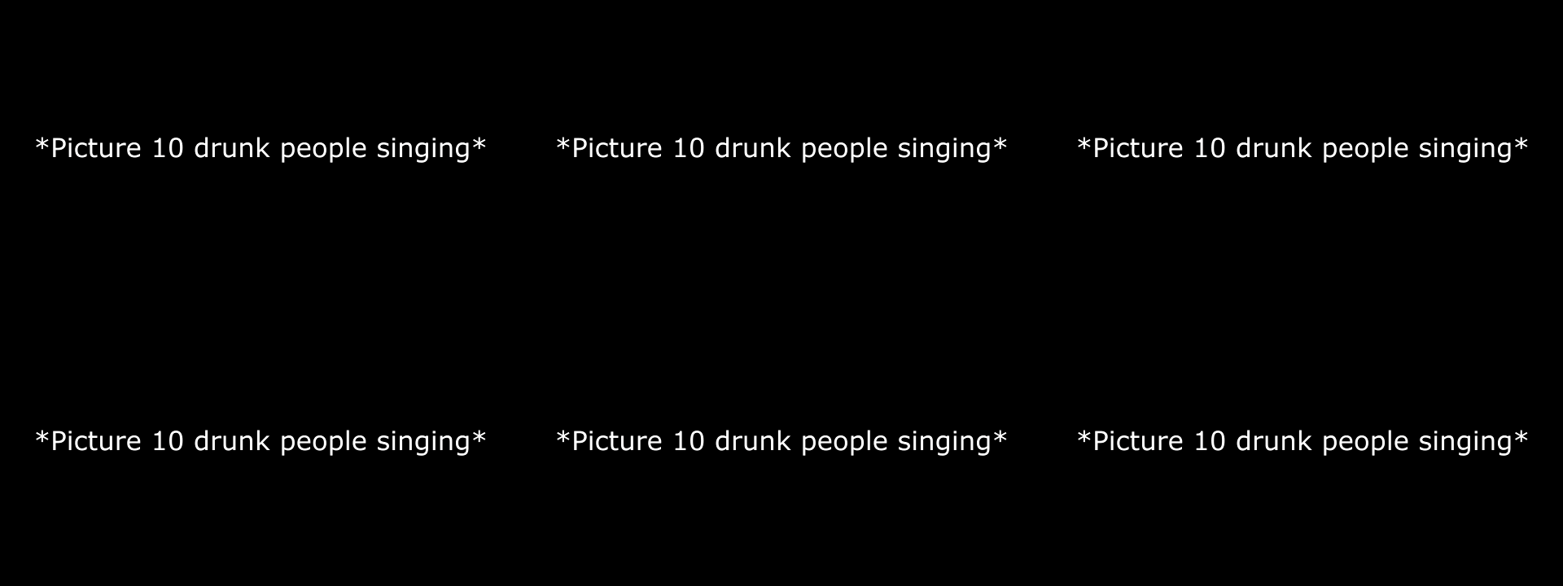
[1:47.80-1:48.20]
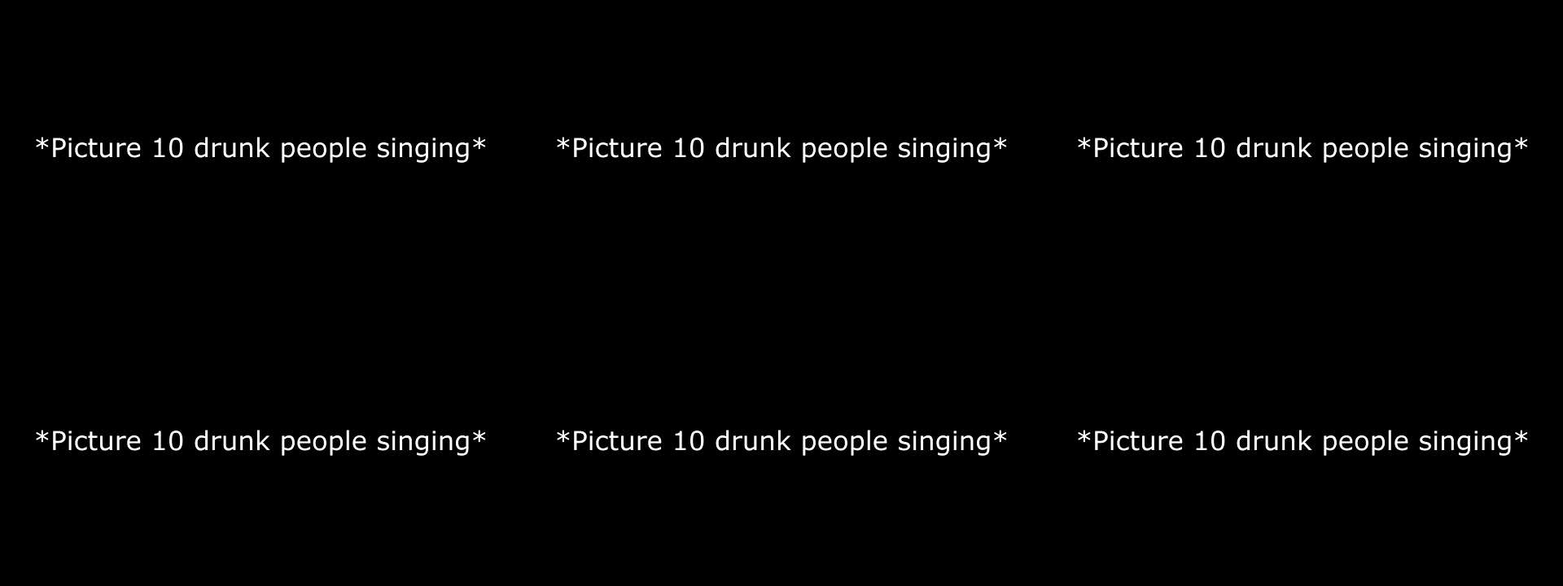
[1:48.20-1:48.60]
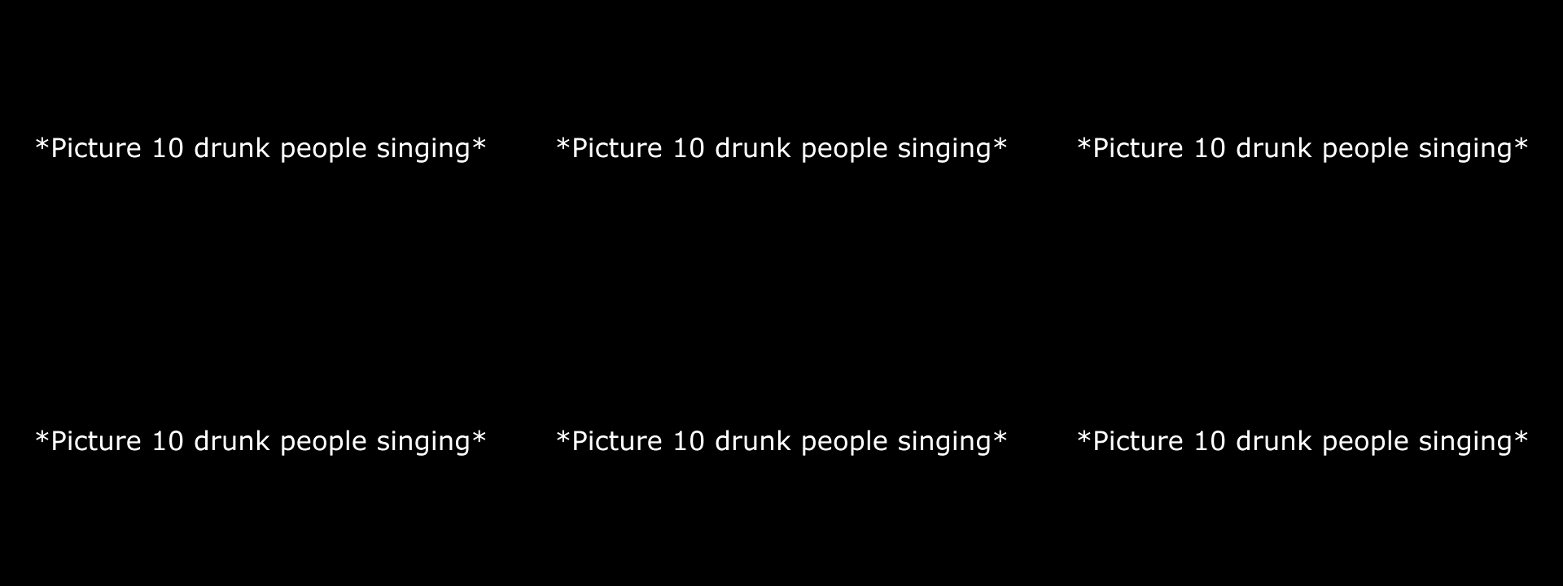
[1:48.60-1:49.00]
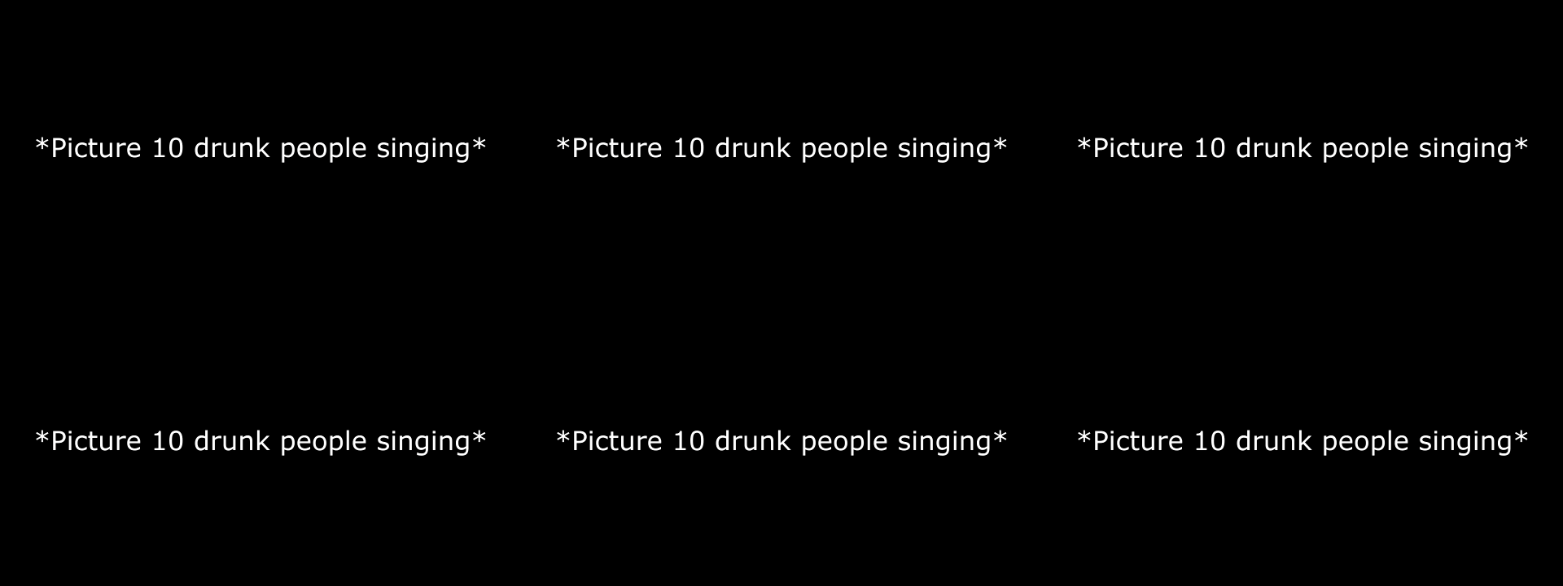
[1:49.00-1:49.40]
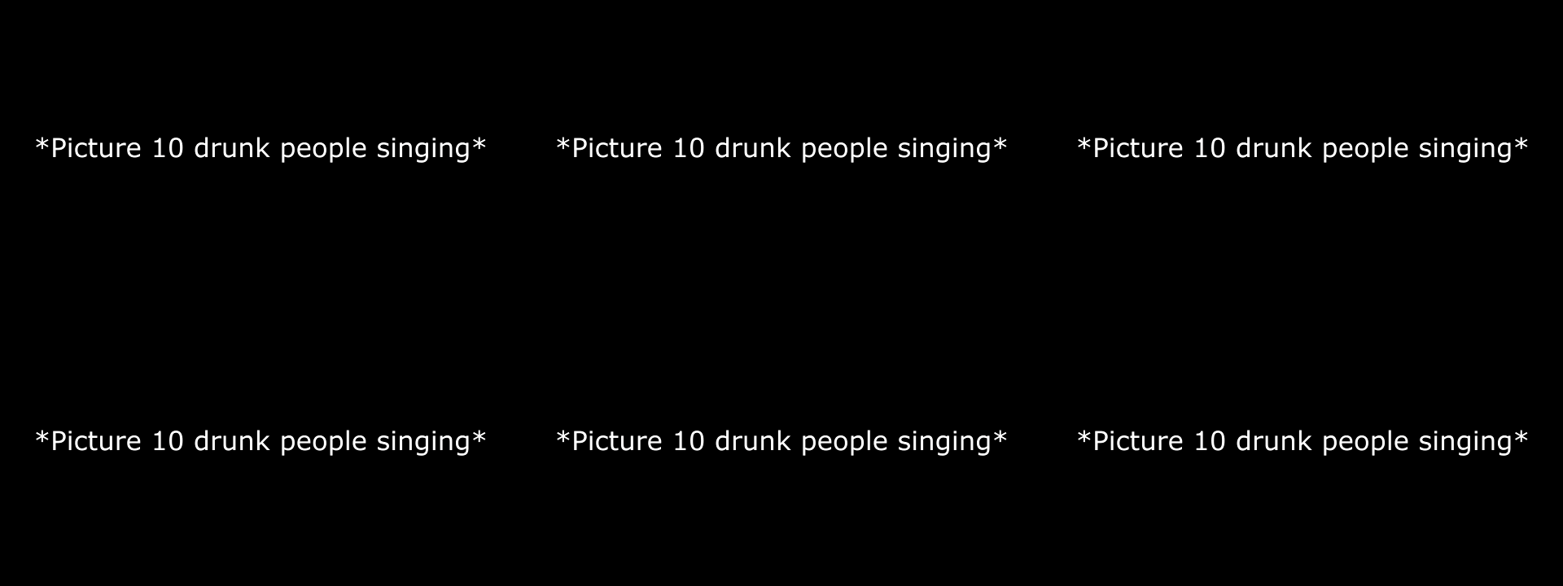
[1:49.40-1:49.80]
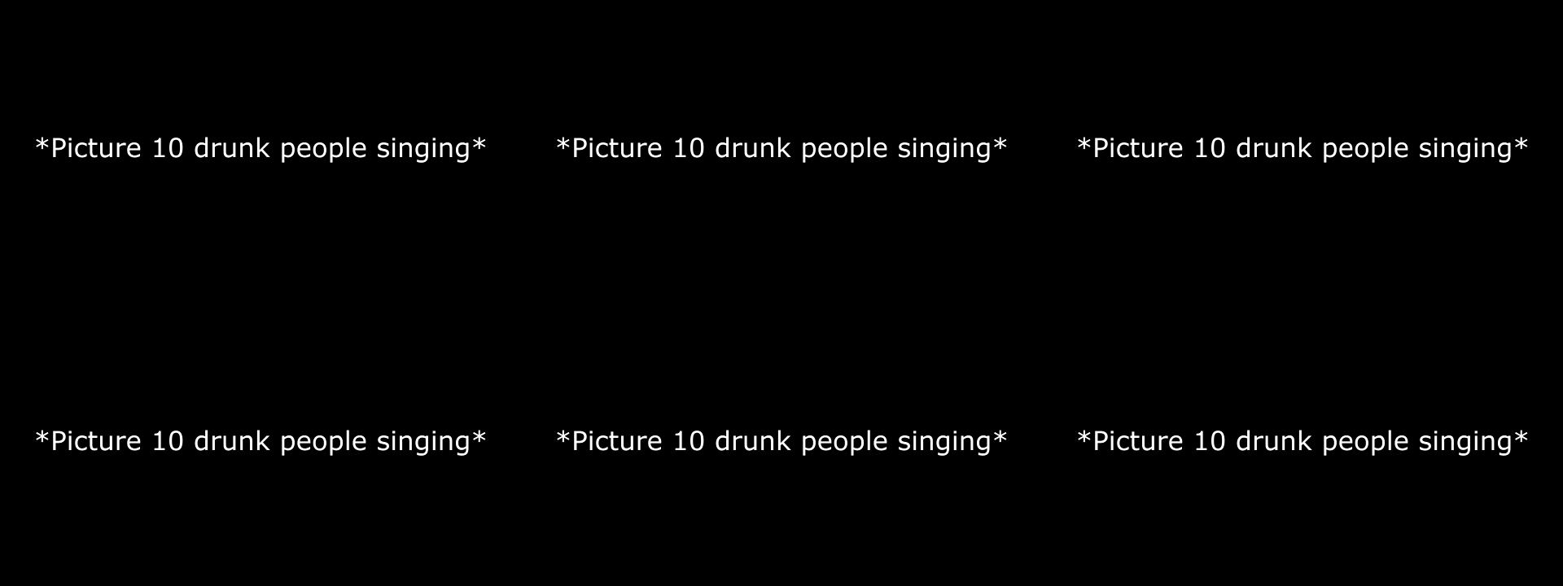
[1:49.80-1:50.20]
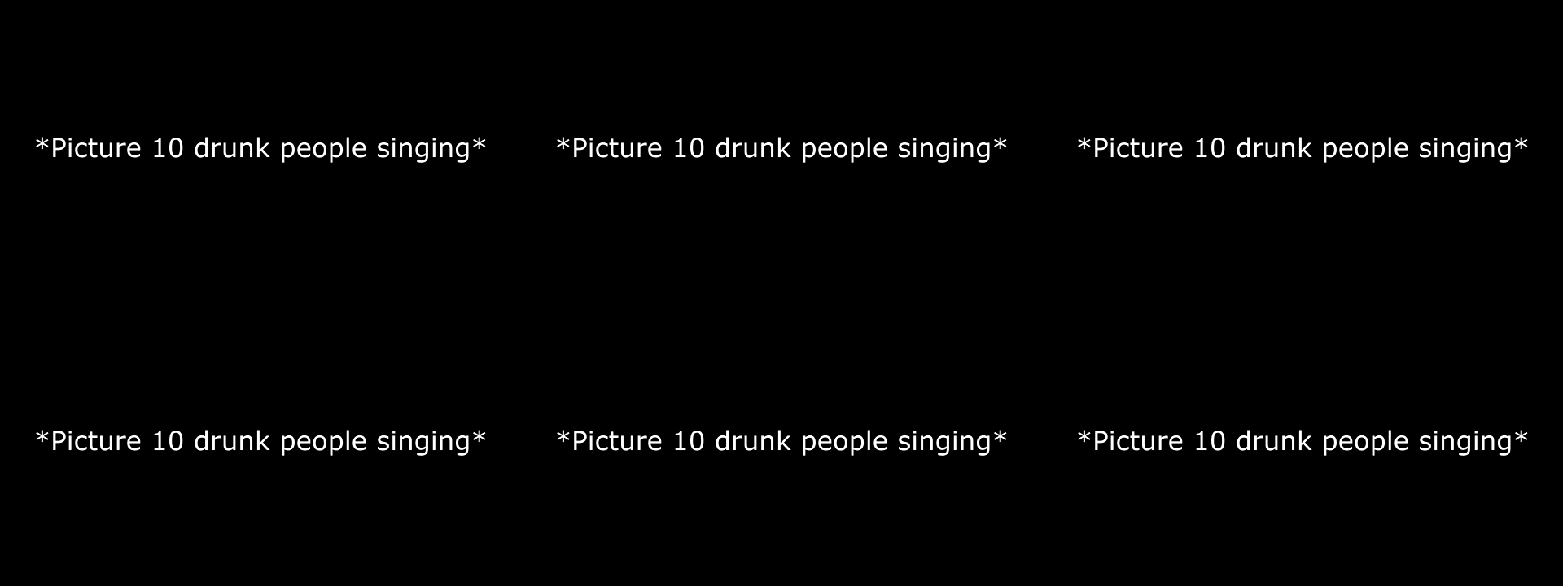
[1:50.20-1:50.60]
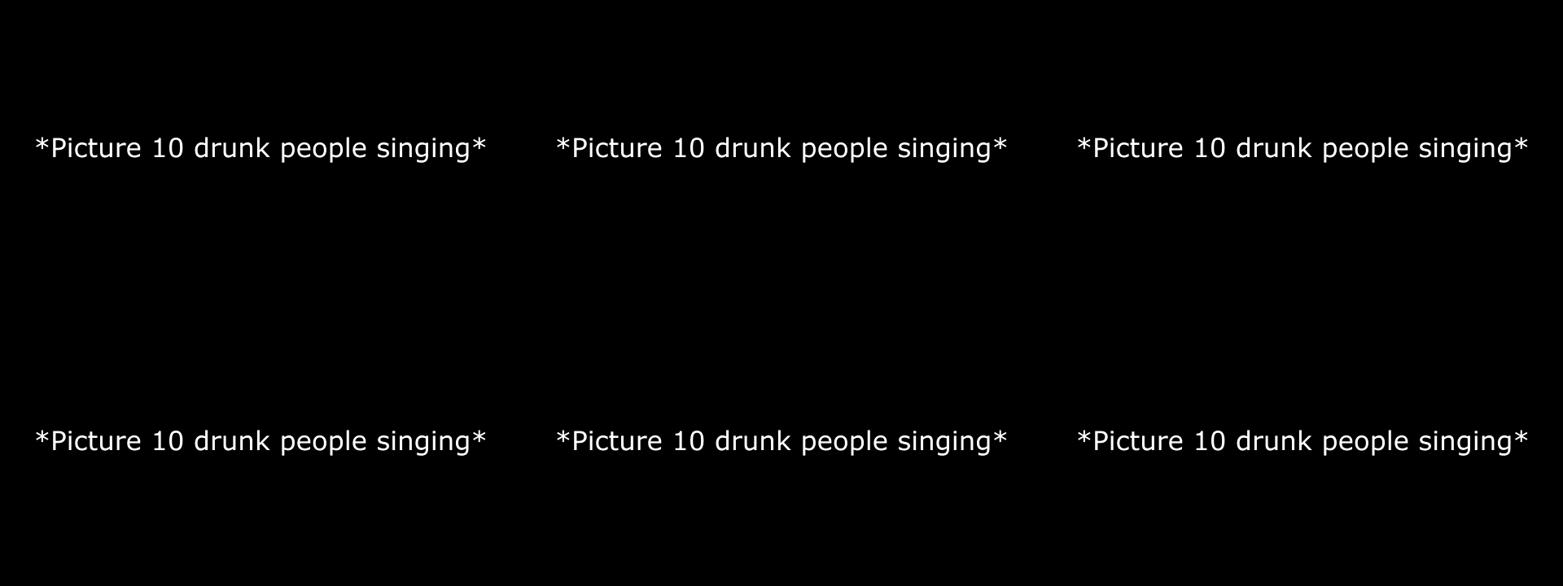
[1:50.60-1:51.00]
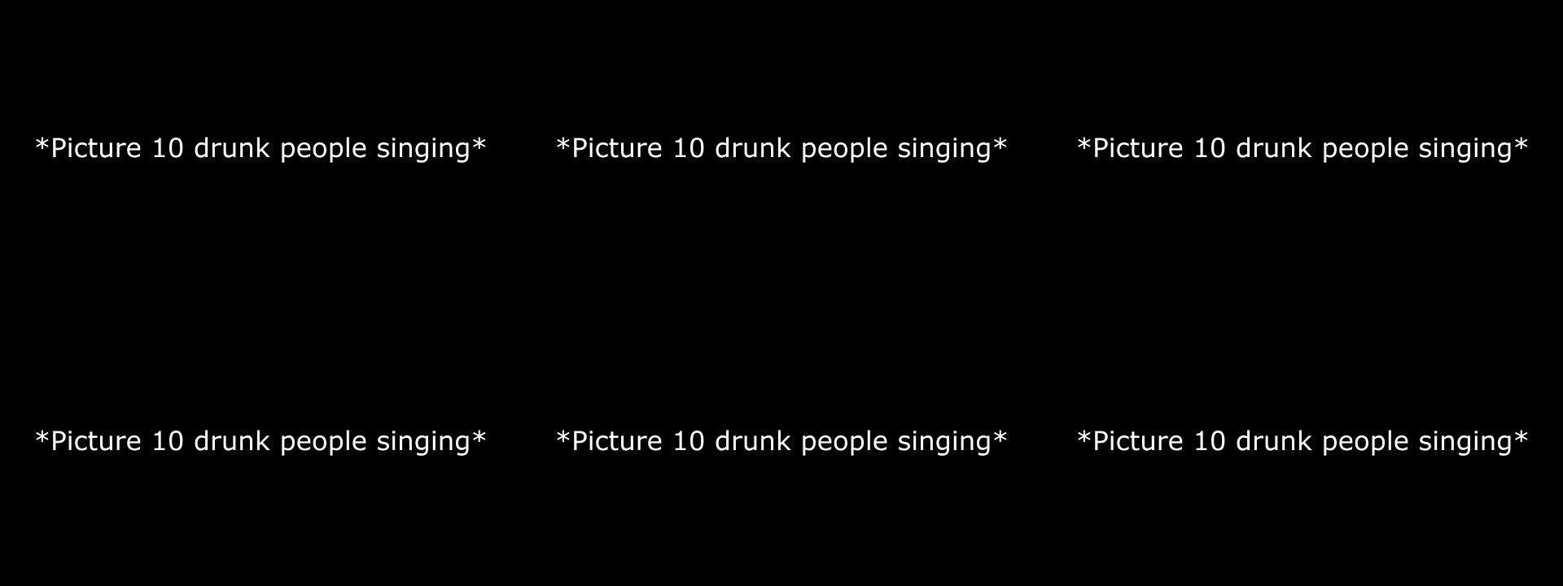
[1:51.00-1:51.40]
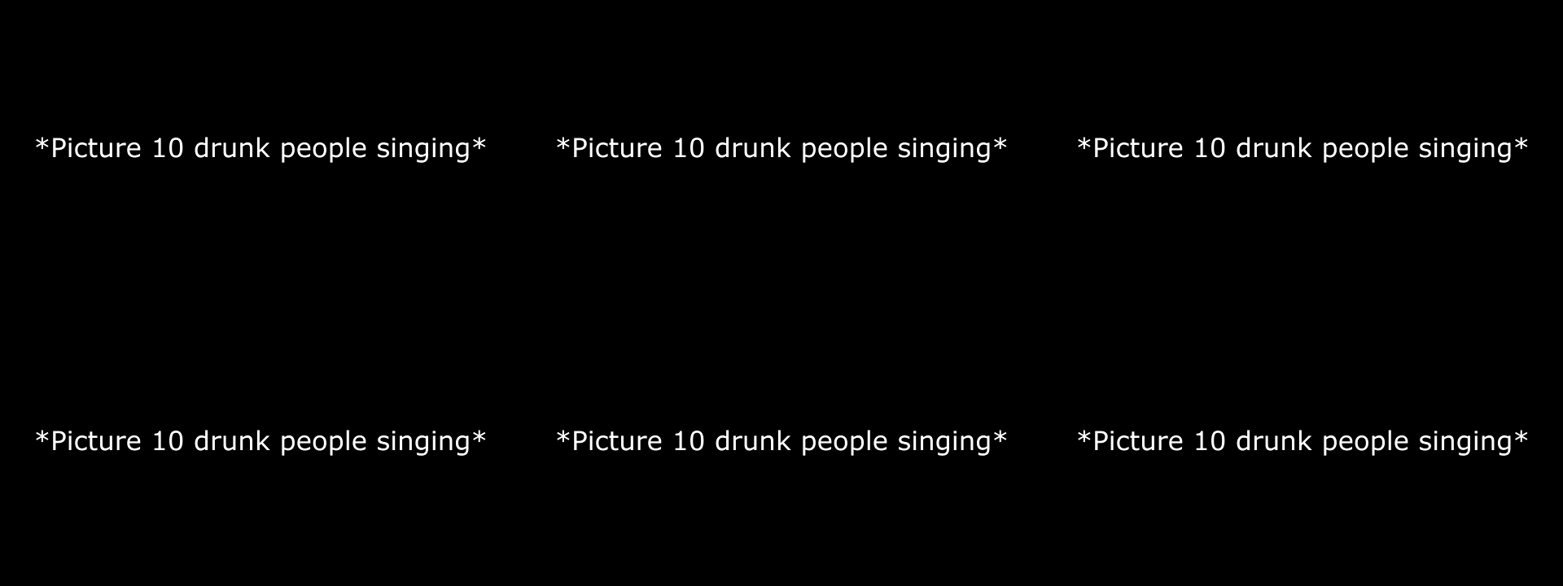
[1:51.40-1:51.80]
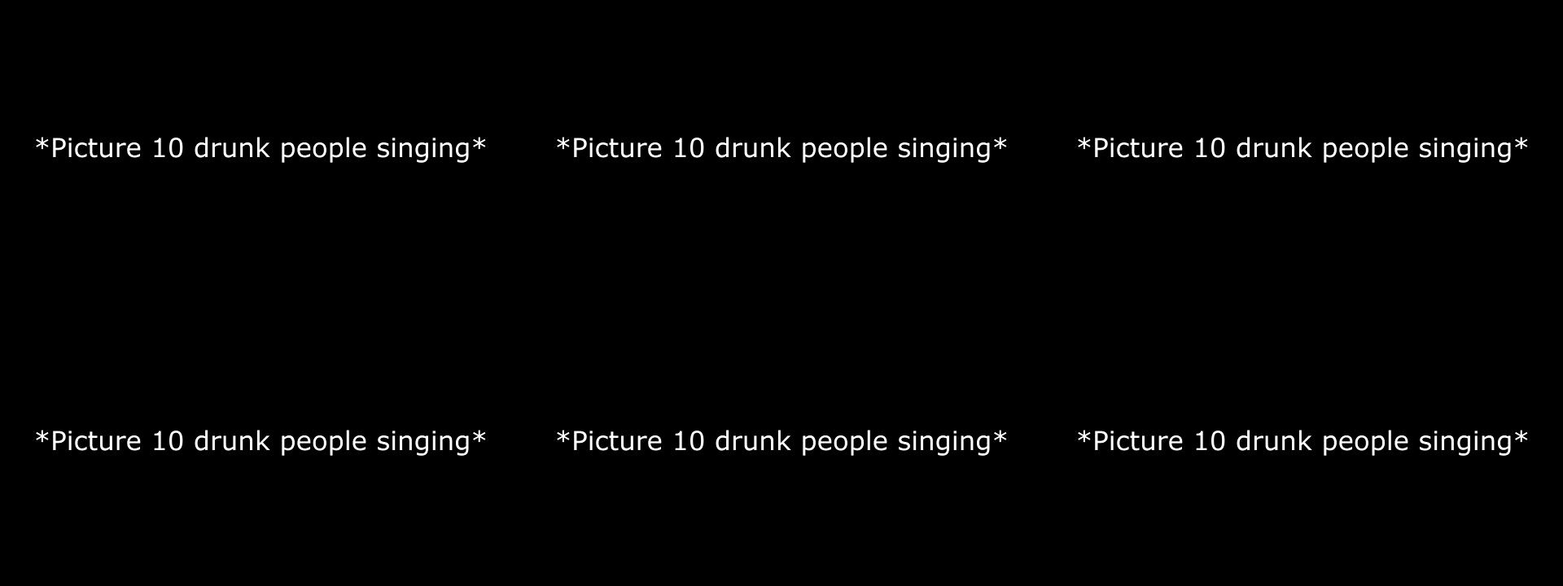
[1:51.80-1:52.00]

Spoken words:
(no speaker visible)